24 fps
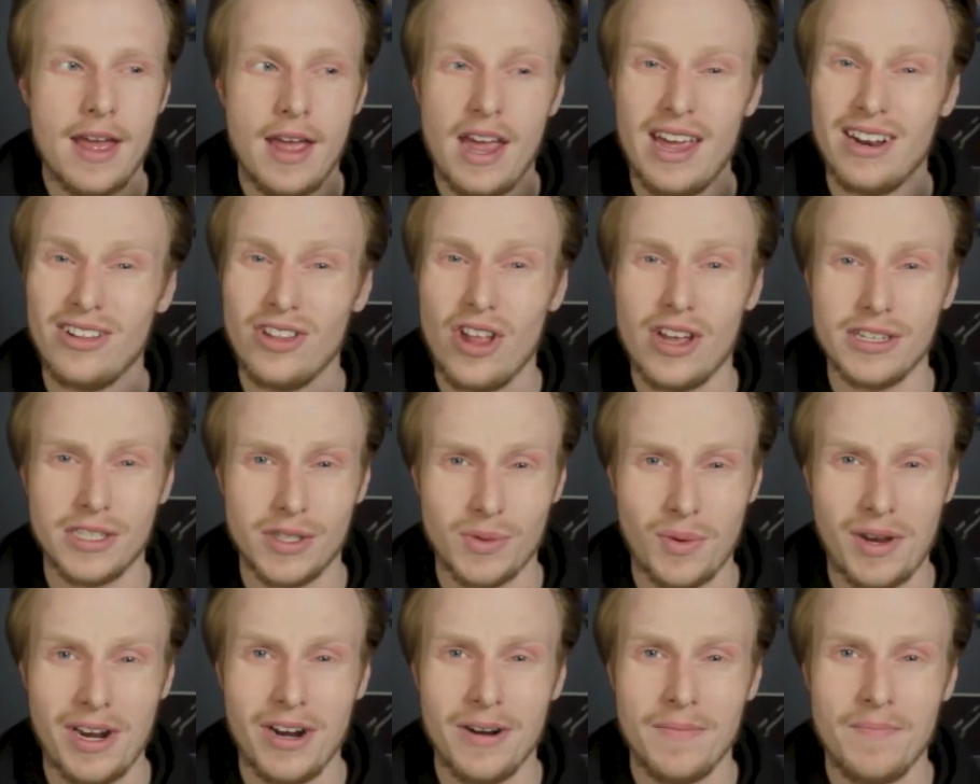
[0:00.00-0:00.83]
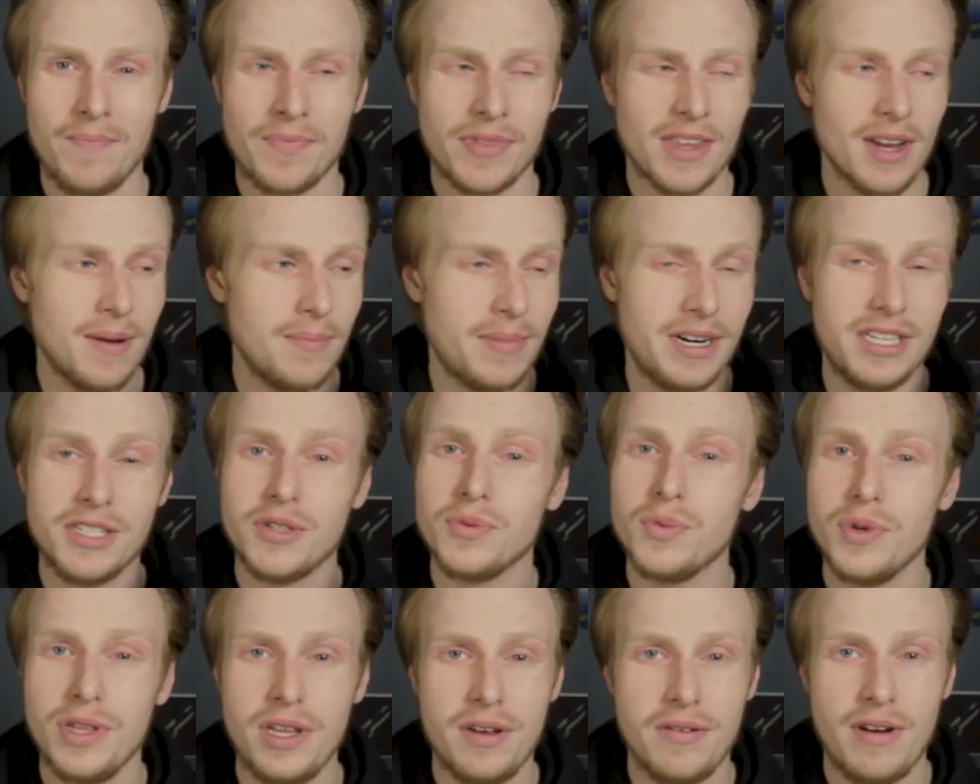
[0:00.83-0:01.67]
and a lot sweeter. But
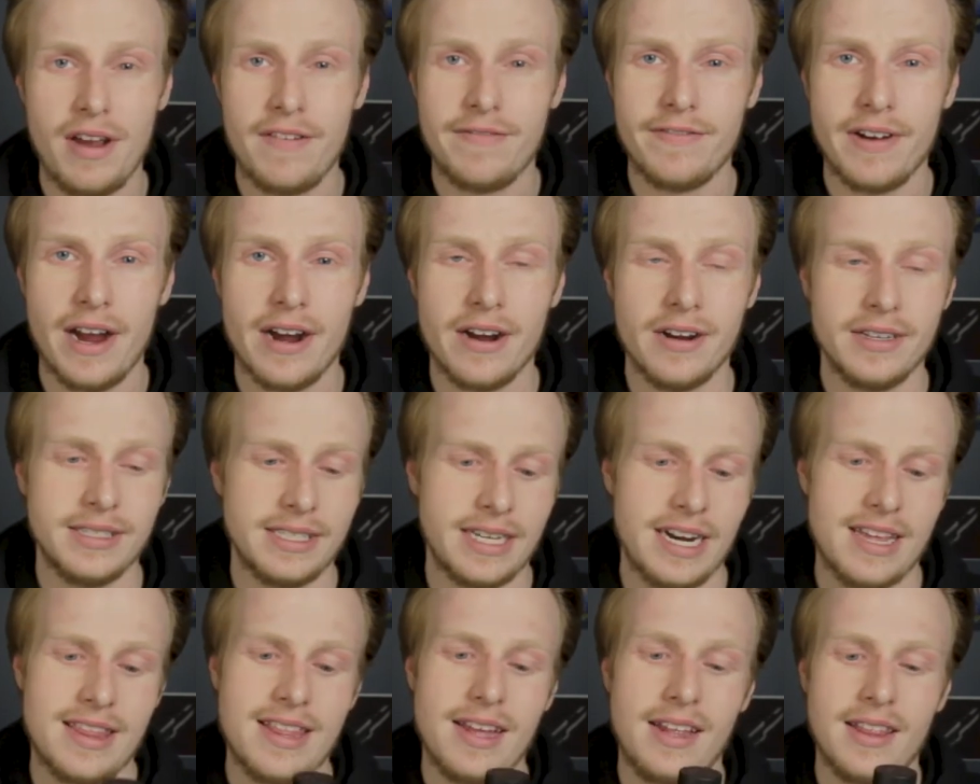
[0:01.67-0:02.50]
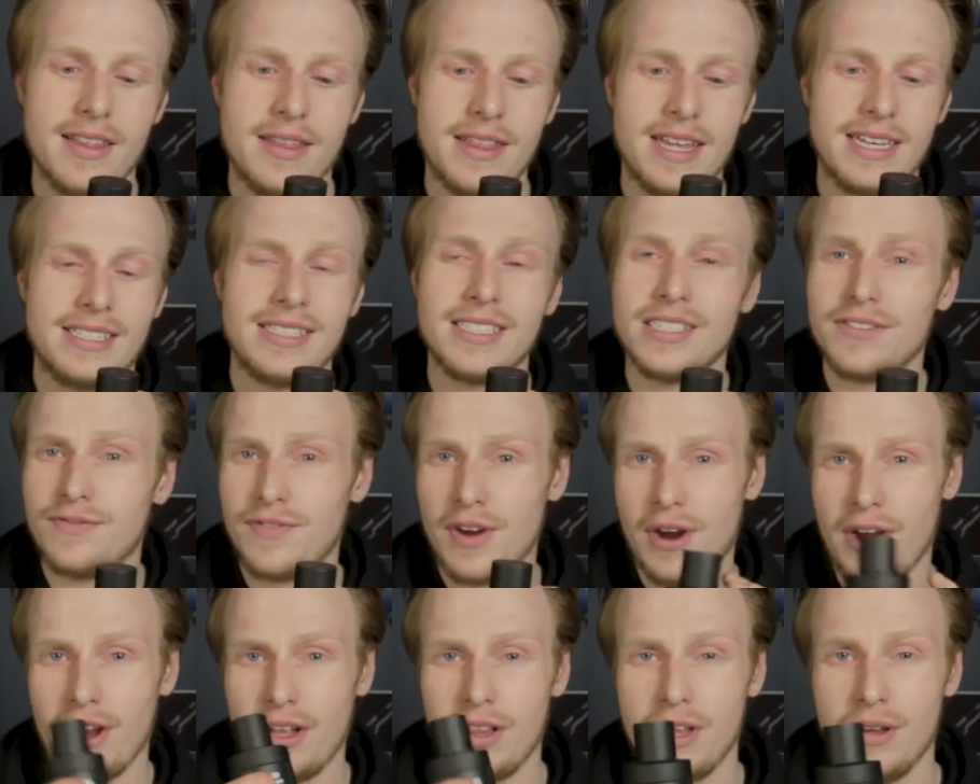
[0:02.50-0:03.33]
it's a really great fragrance, and I think this is
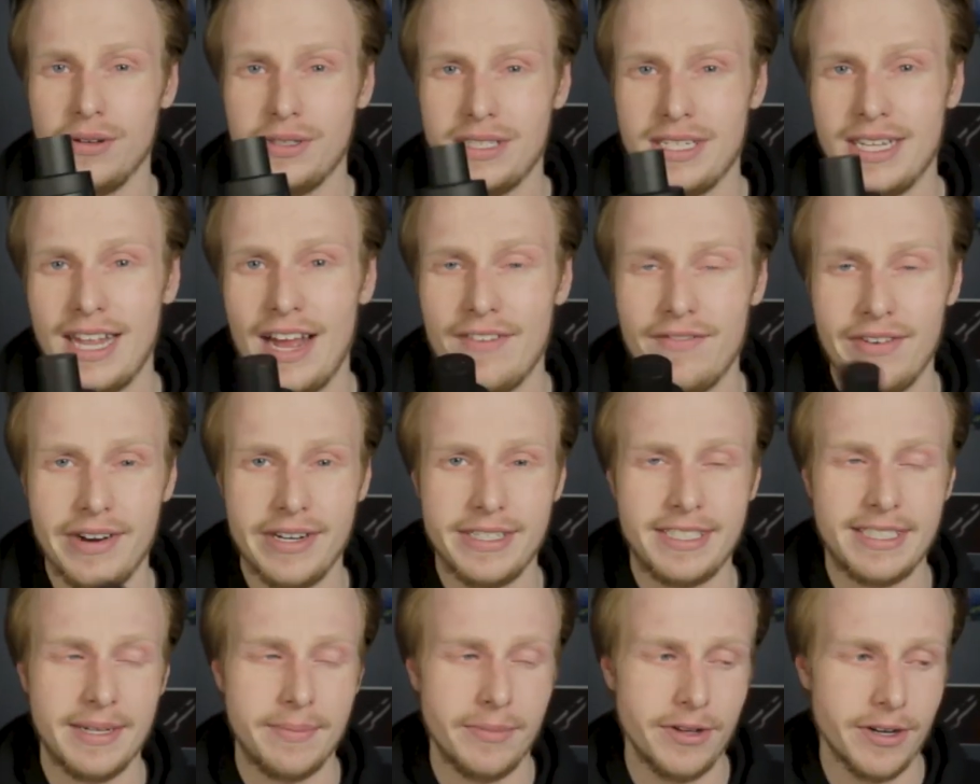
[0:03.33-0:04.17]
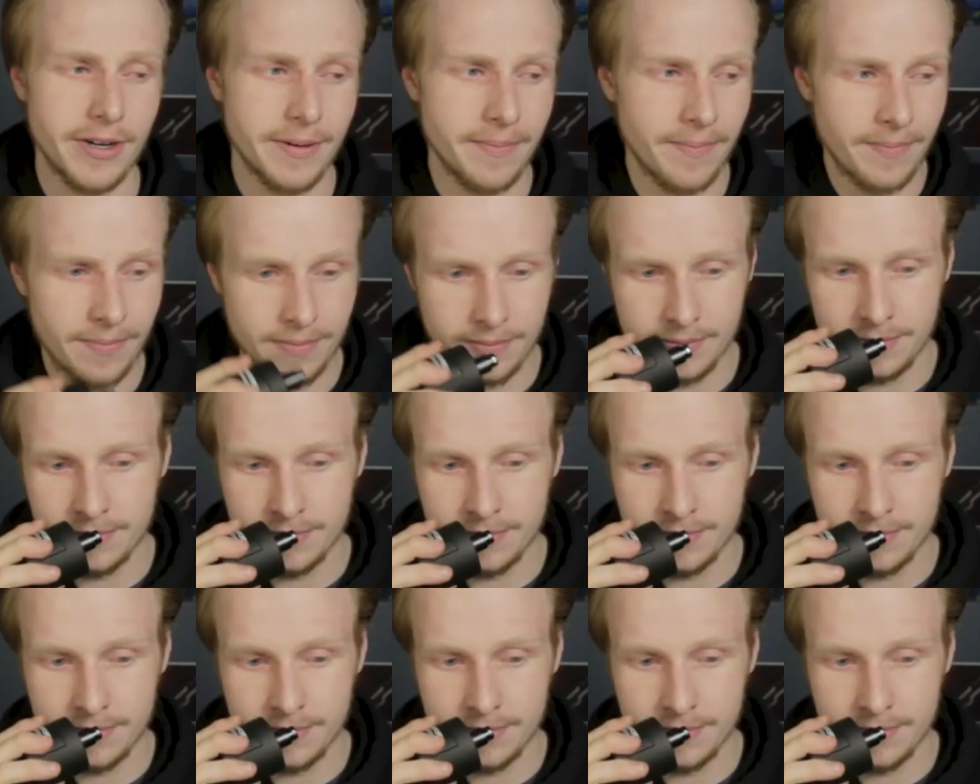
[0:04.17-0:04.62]
very close to that, very similar.